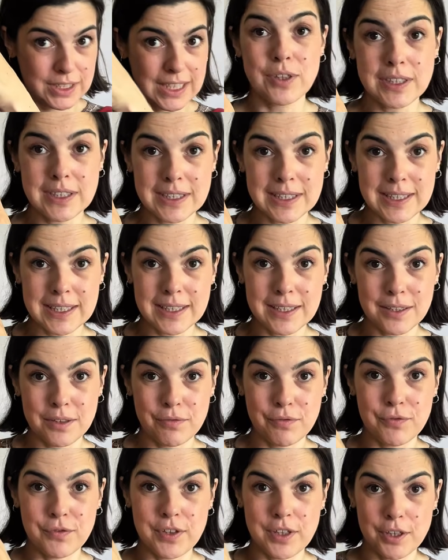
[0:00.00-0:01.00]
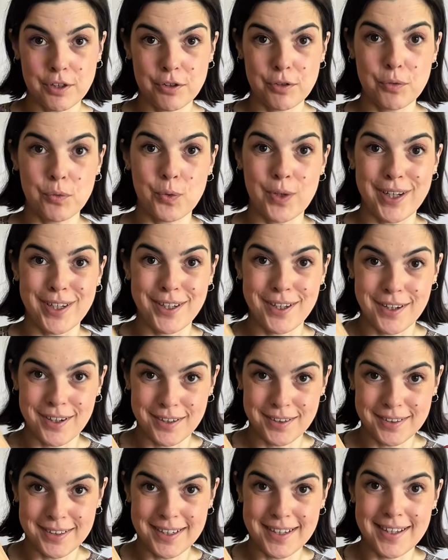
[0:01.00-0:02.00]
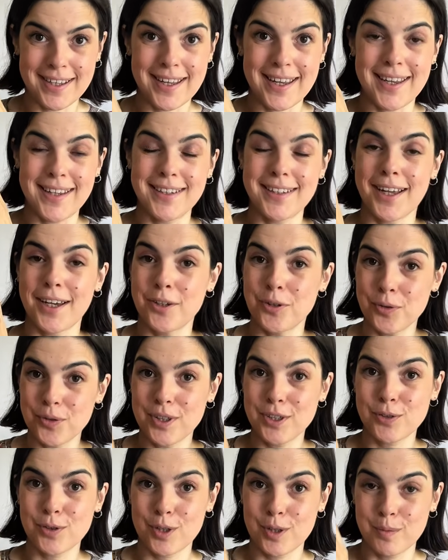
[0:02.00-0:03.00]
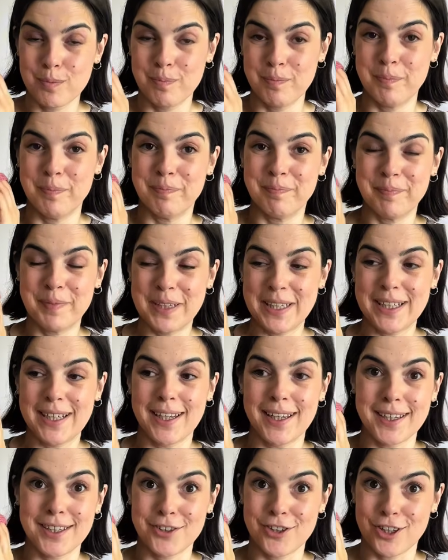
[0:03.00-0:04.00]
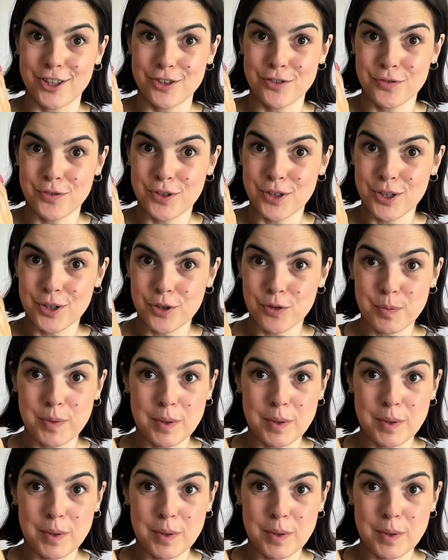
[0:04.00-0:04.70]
This is knitted in finger and weight yarn, and I know that's gonna be like a challenge for a lot of